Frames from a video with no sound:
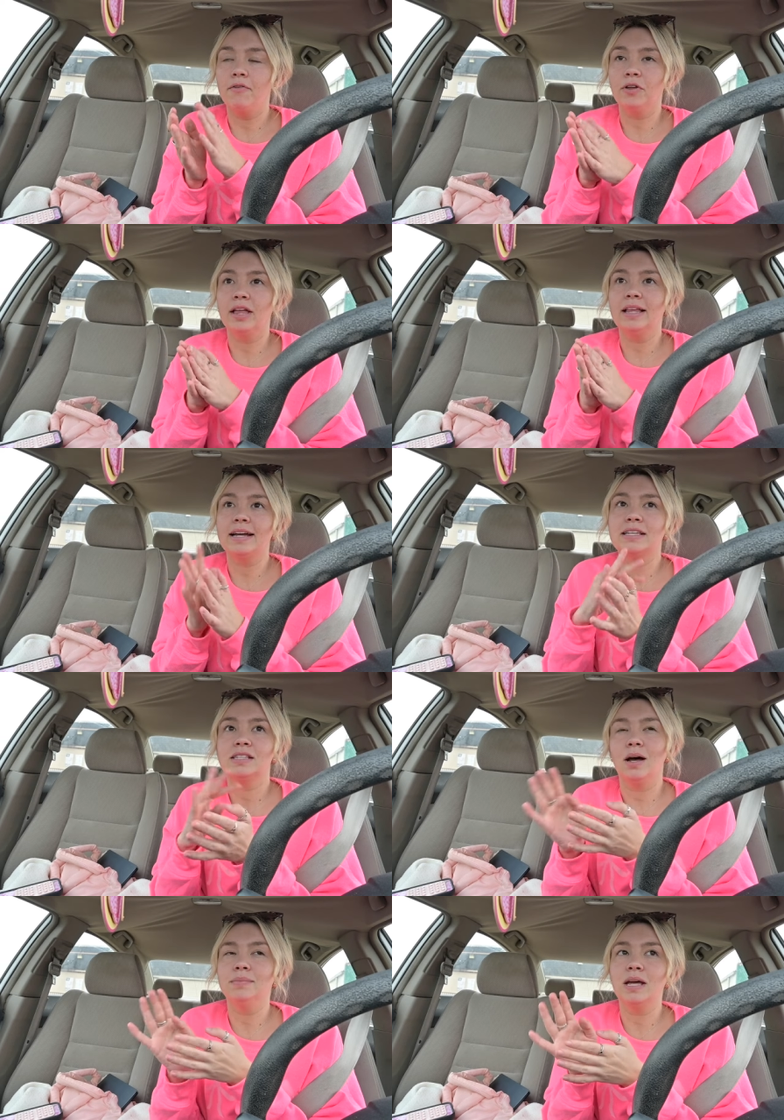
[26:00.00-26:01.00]
would really like to
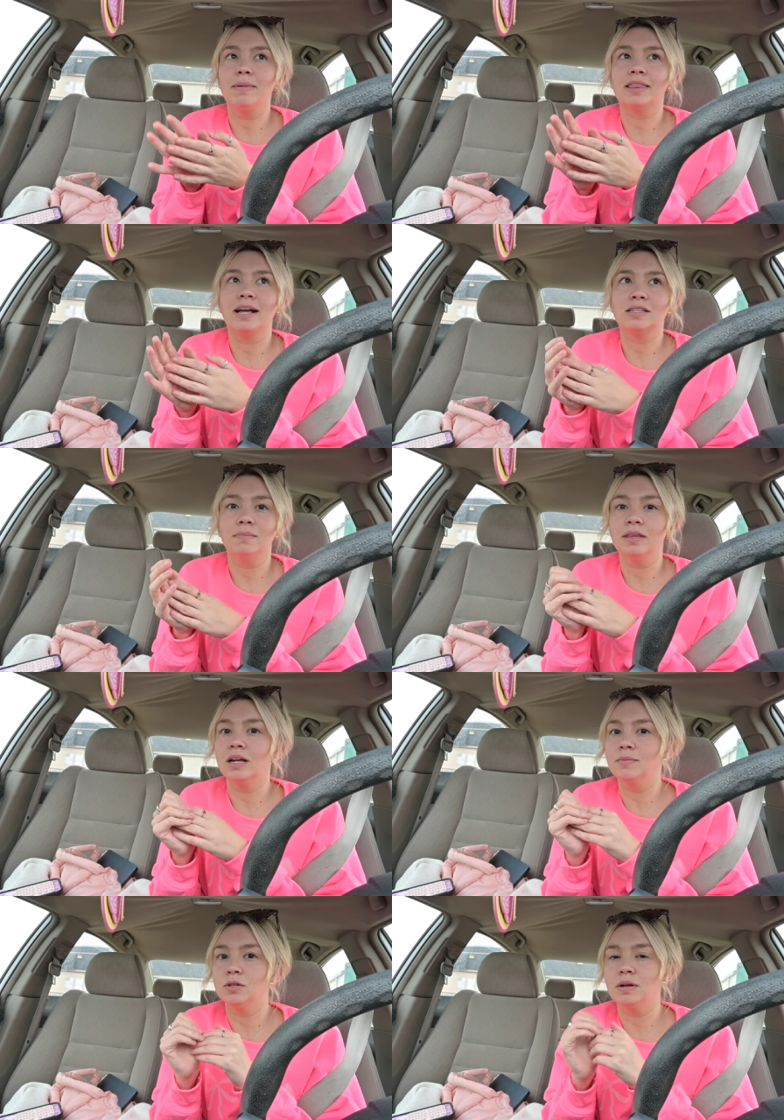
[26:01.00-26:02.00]
someday make that something that
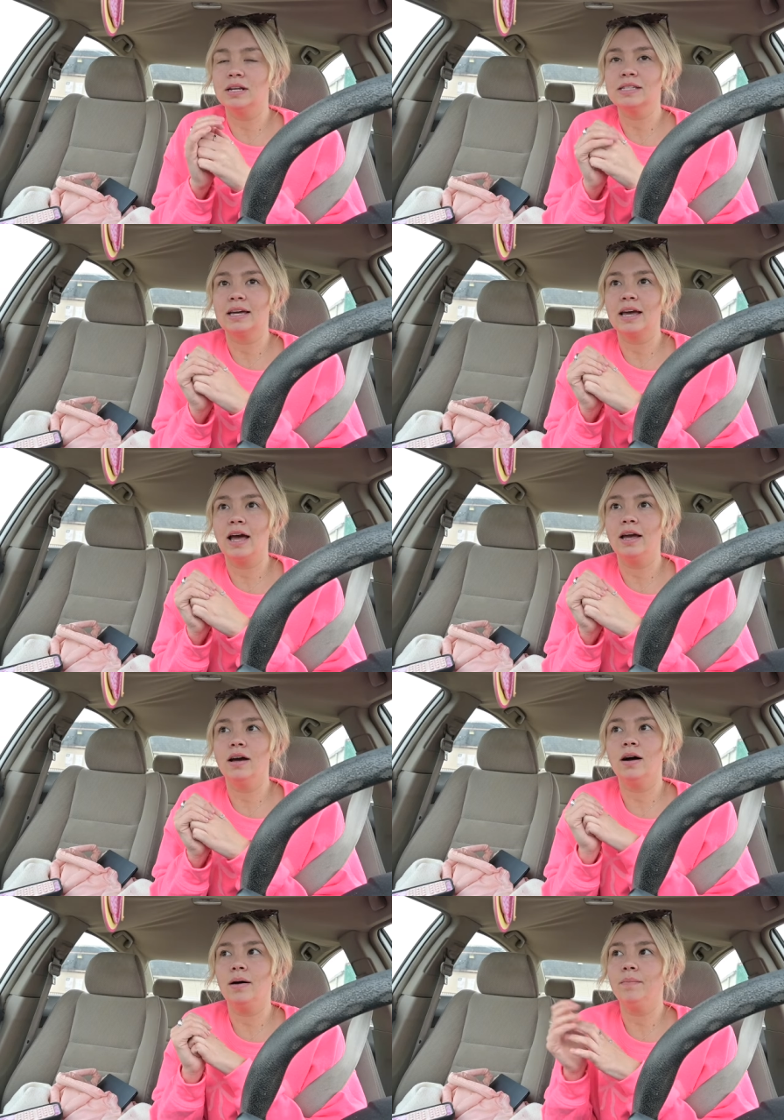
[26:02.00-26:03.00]
I'm doing as like a,
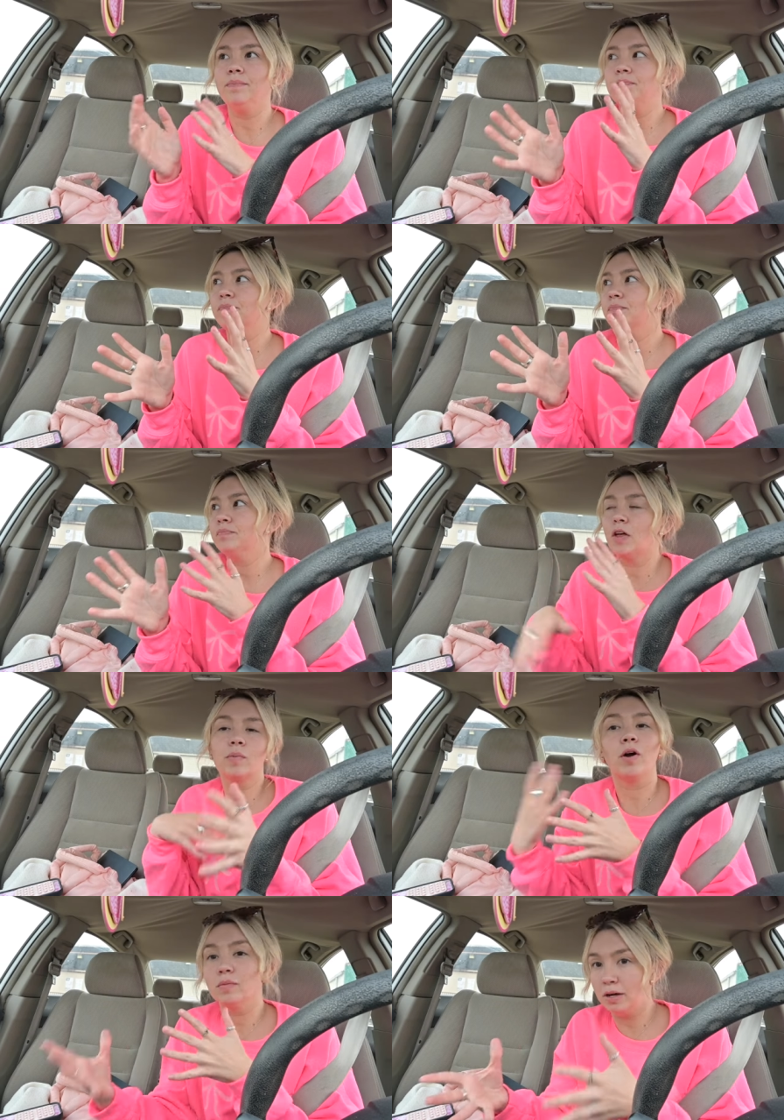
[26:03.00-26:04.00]
um, another
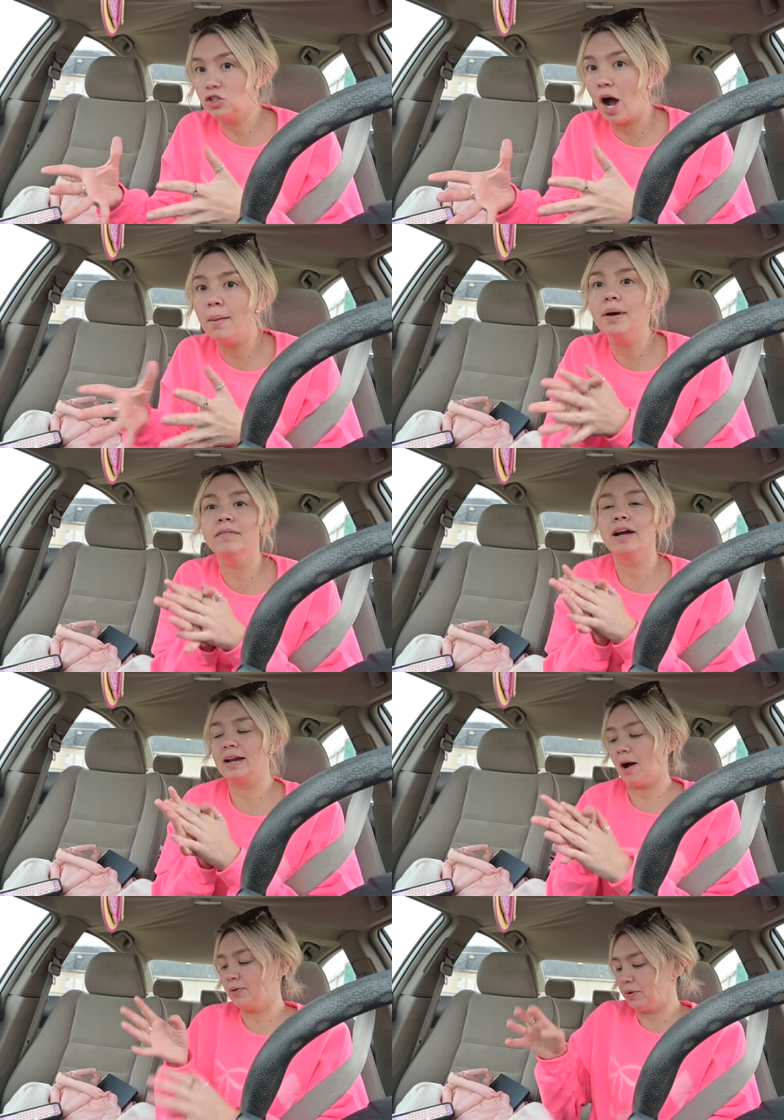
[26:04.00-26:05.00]
part of my job. And right
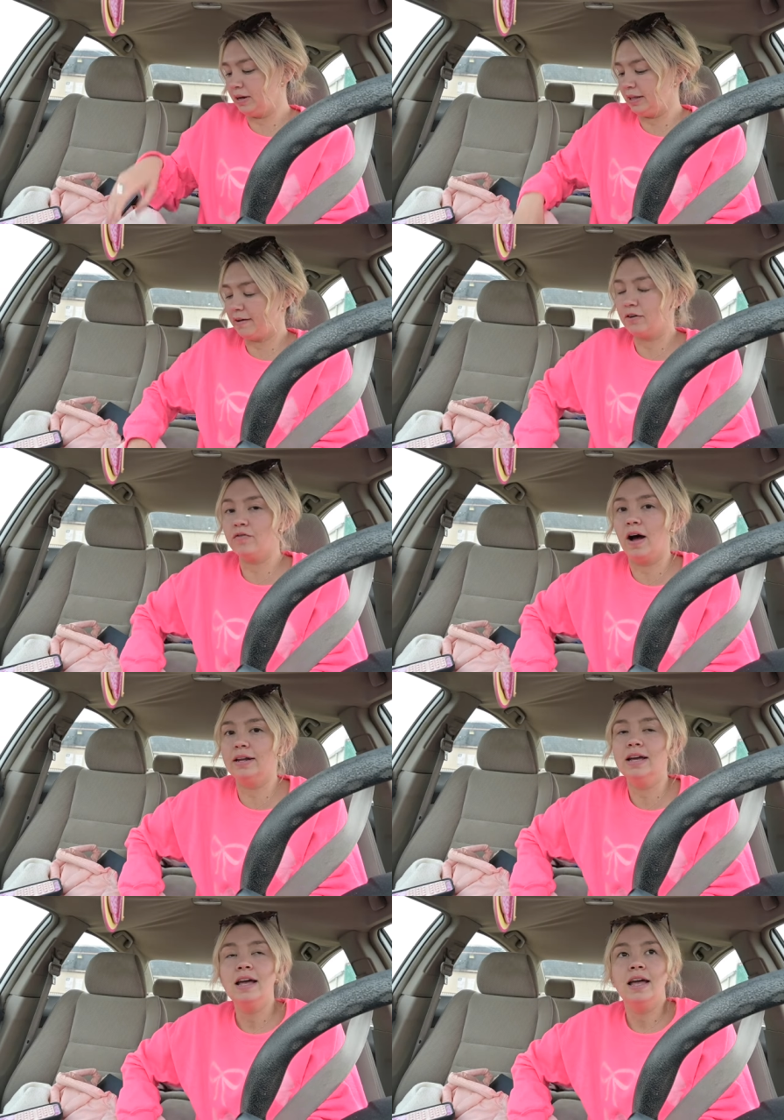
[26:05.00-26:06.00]
now I'm doing it like for
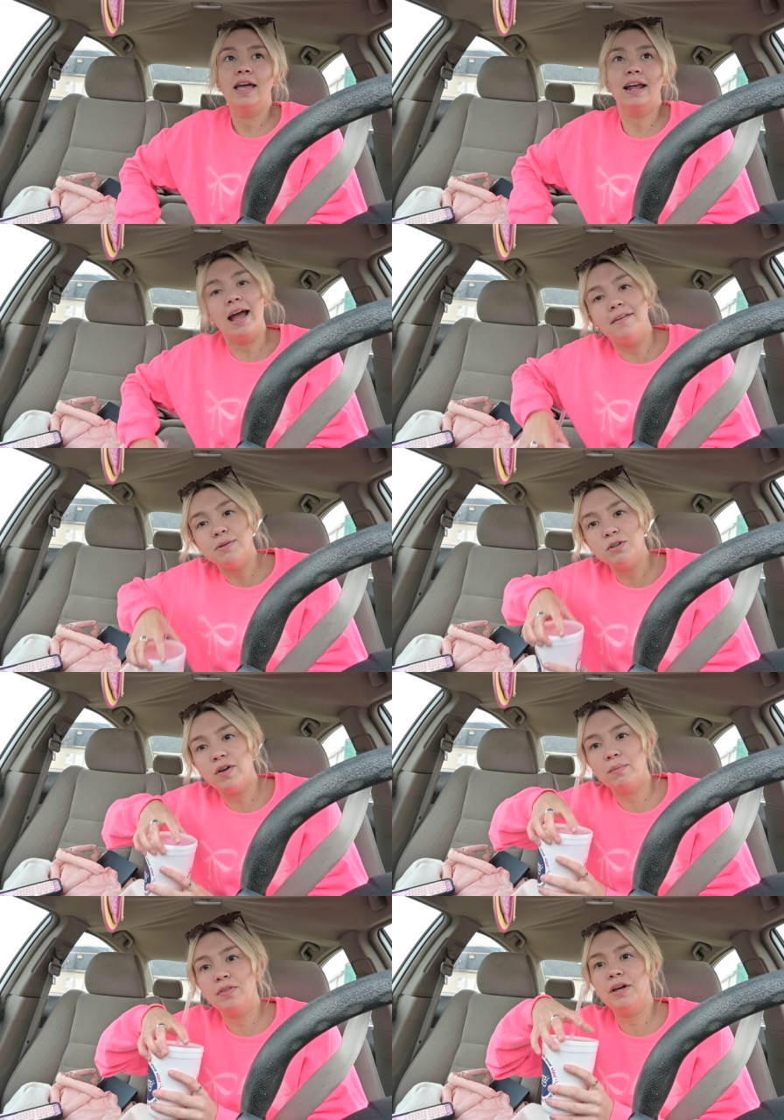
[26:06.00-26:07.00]
fun, and I have so much
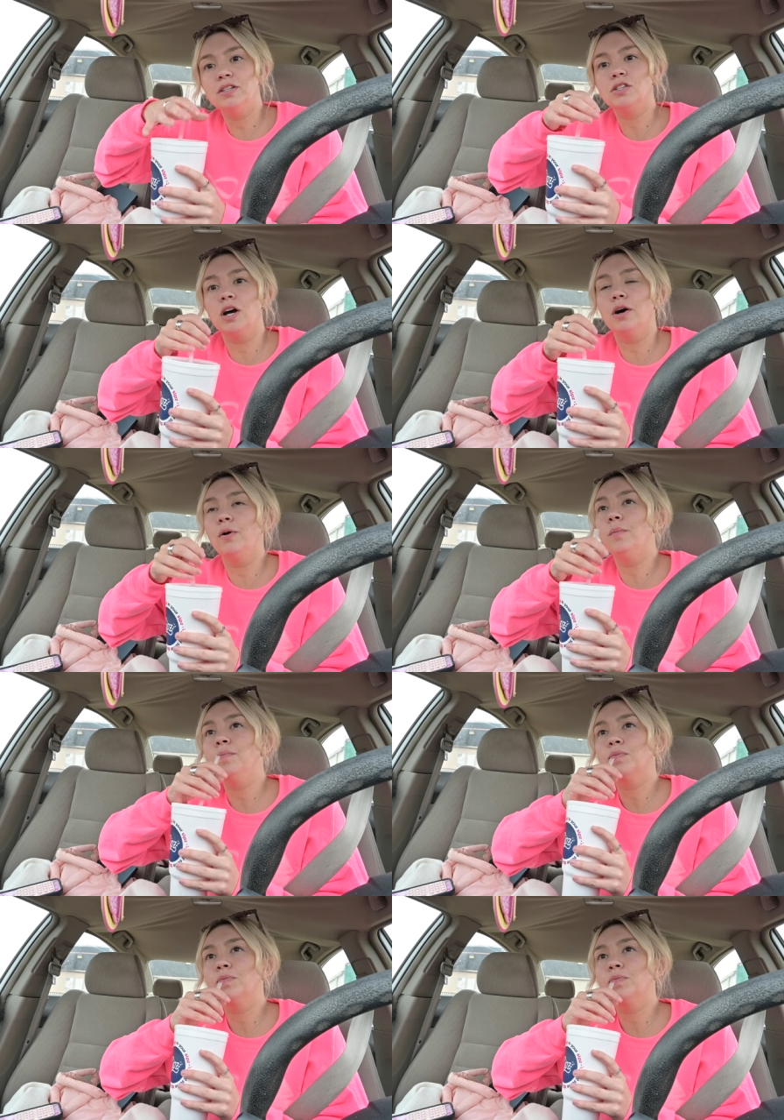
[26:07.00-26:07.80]
fun with it. So